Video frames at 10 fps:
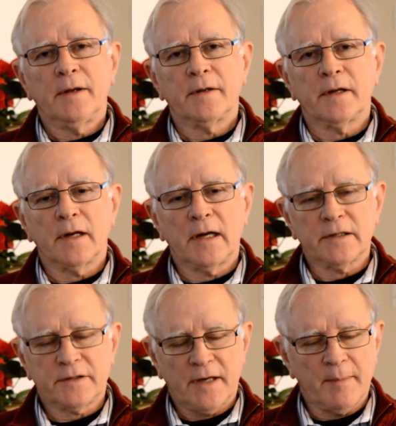The
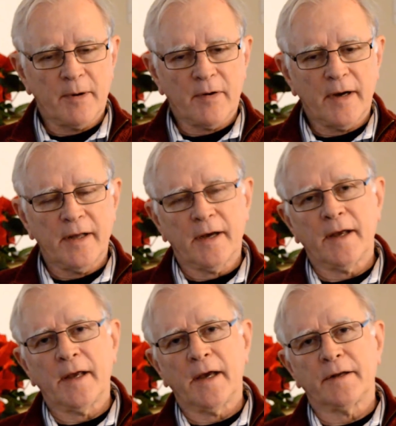last MRI I
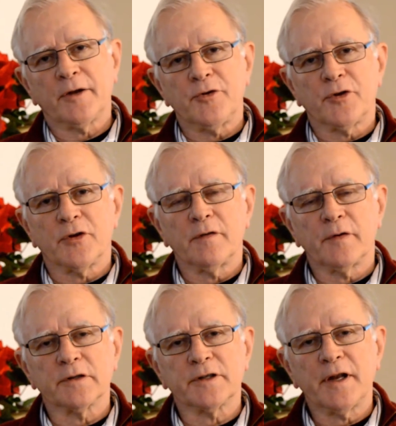had at Duke
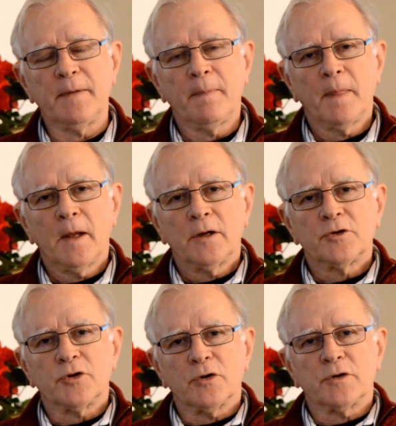University
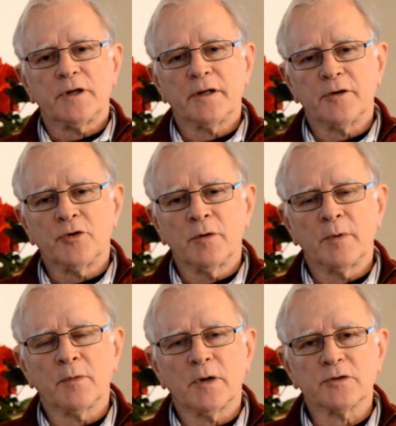showed that the
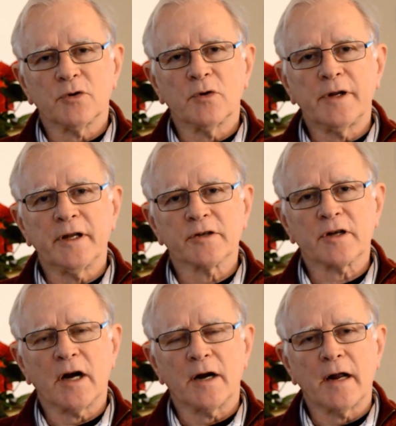tumor was only a
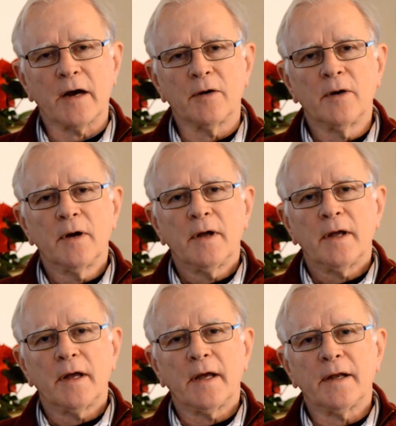scar now,
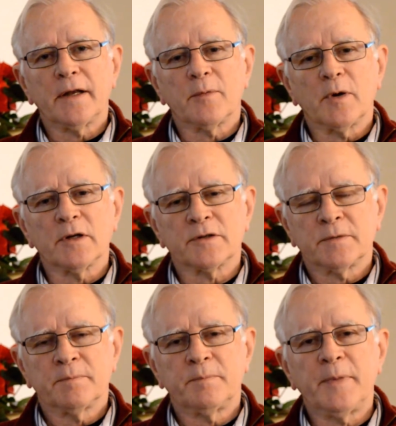and it
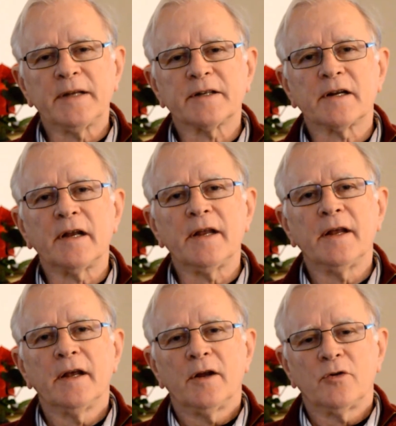was
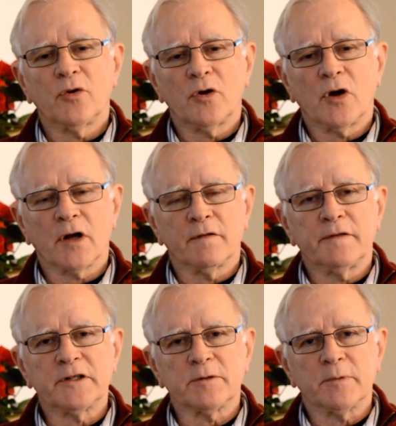basically no longer
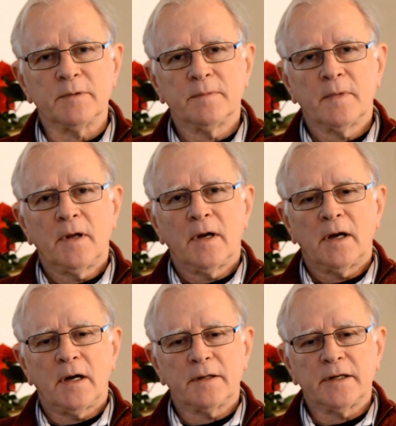visible.
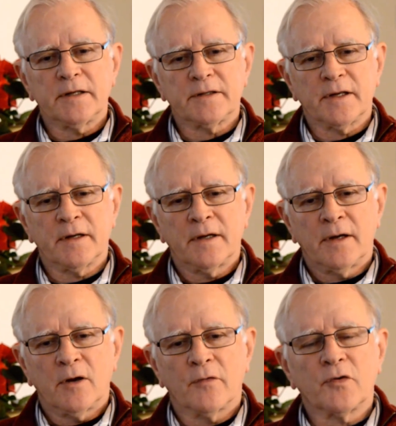That is,
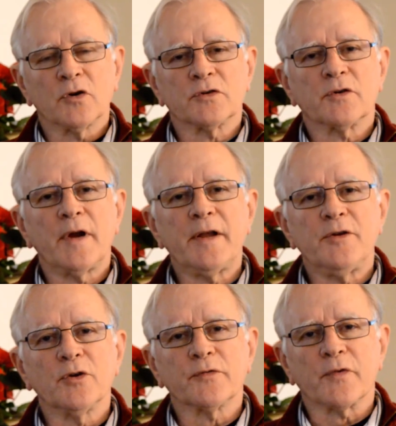of course, great
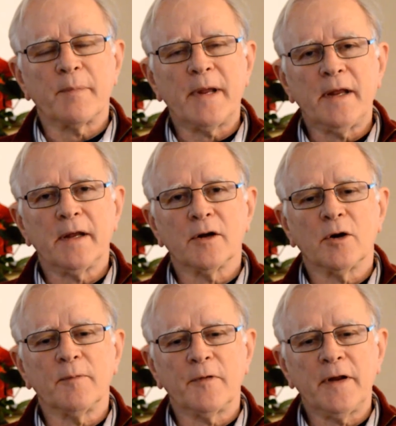news for me, and
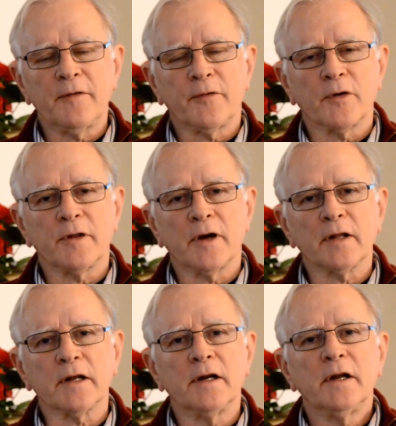hopefully for the
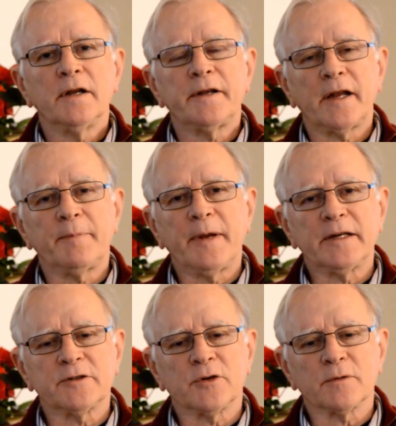other 10
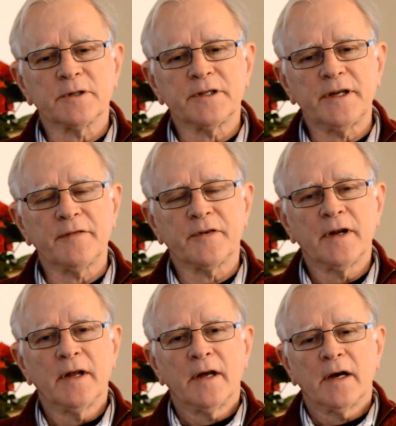patients who received
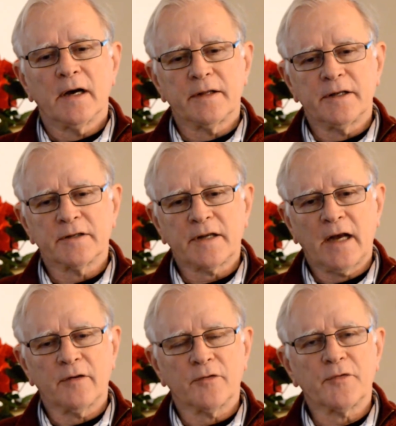this
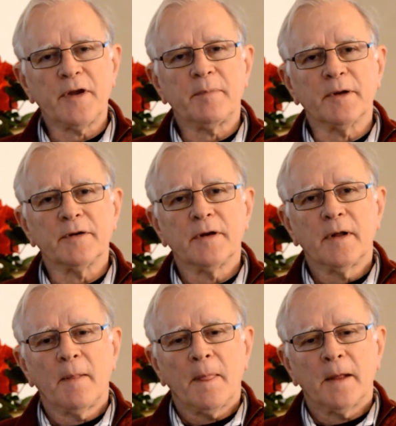kind of treatment.
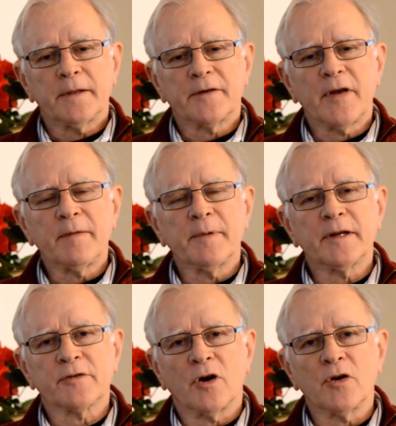The treatment
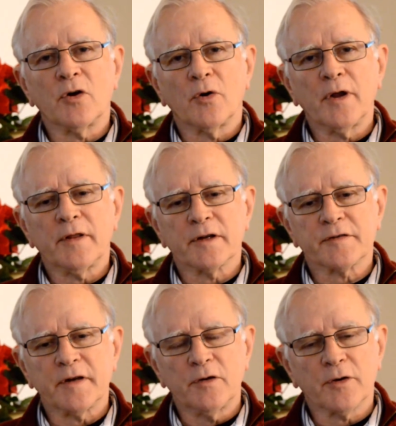is ongoing. They're
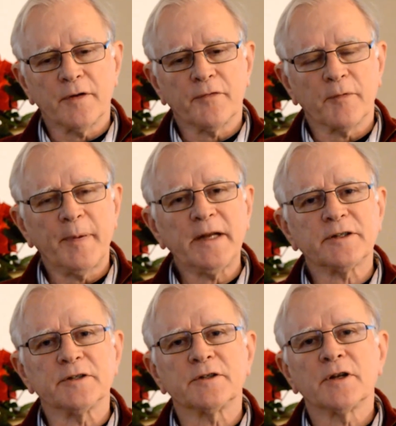still looking for
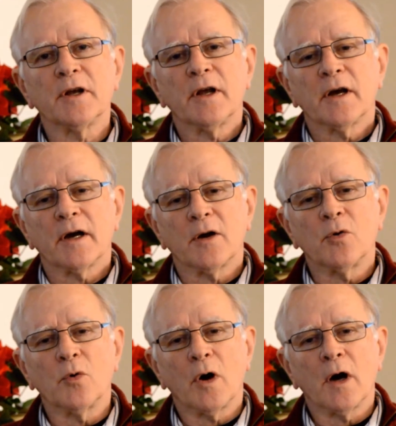patients
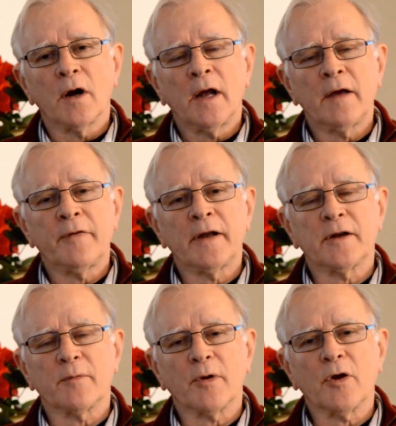who have had
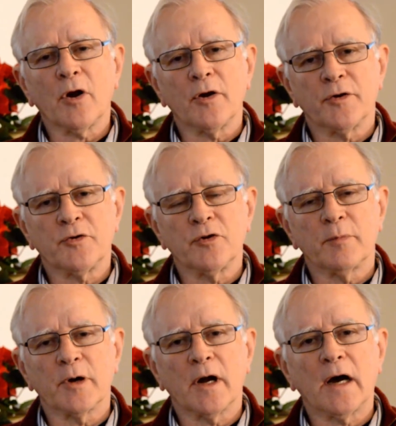a recurrent
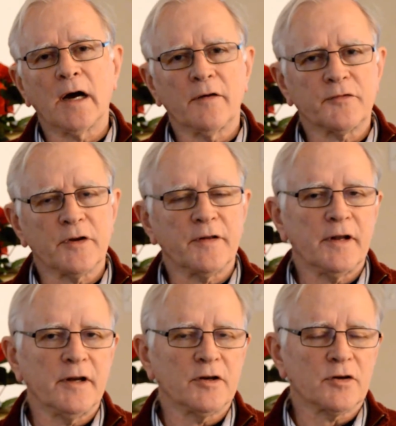tumor after the
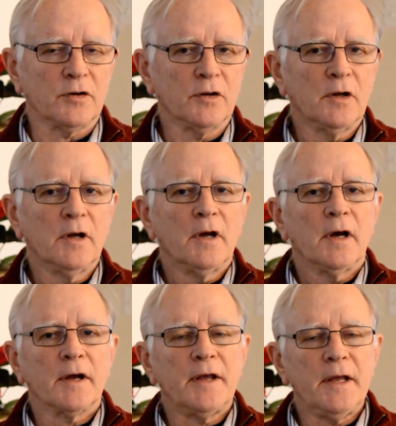initial
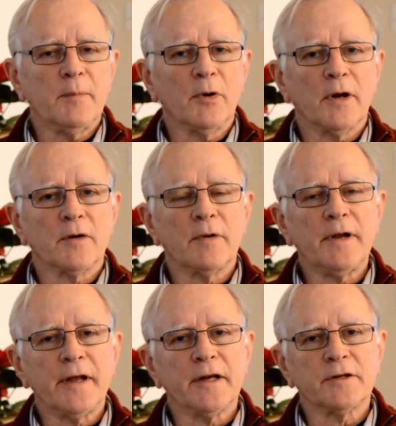chemo and
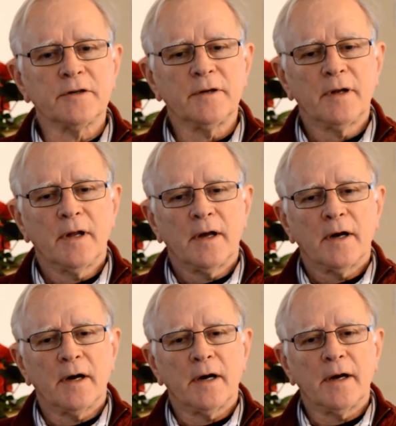radiation,
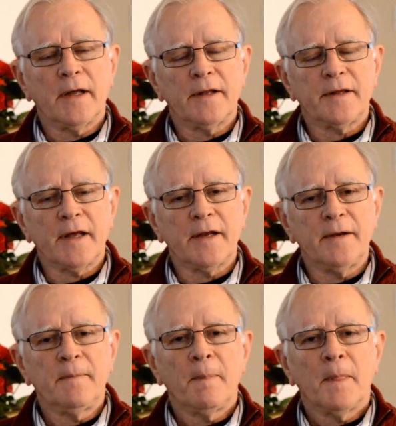and
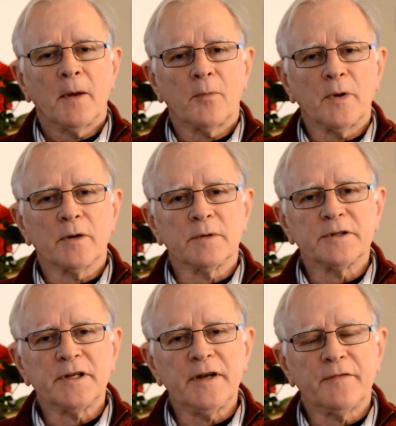then will
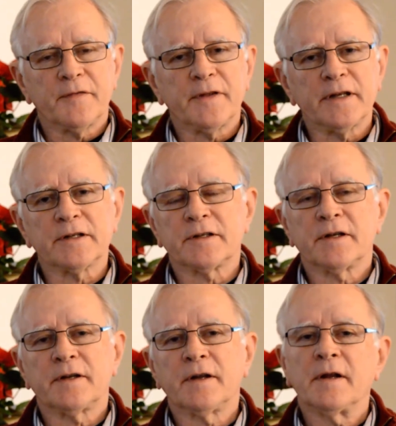receive
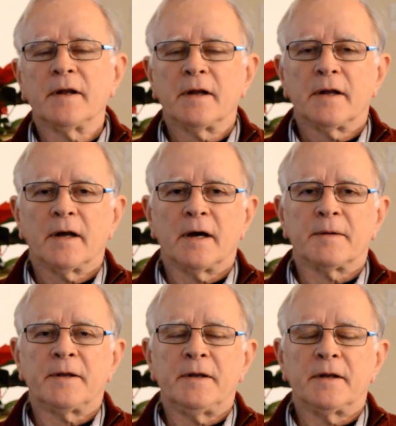this
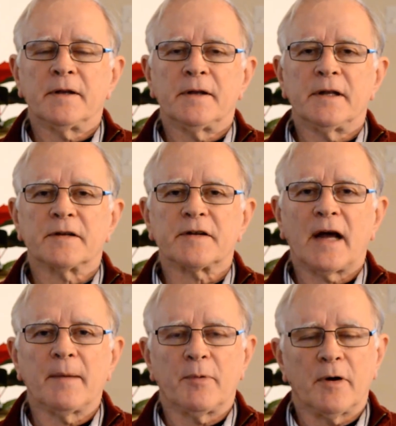
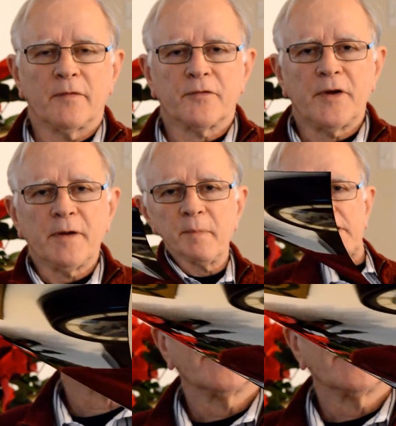type of treatment.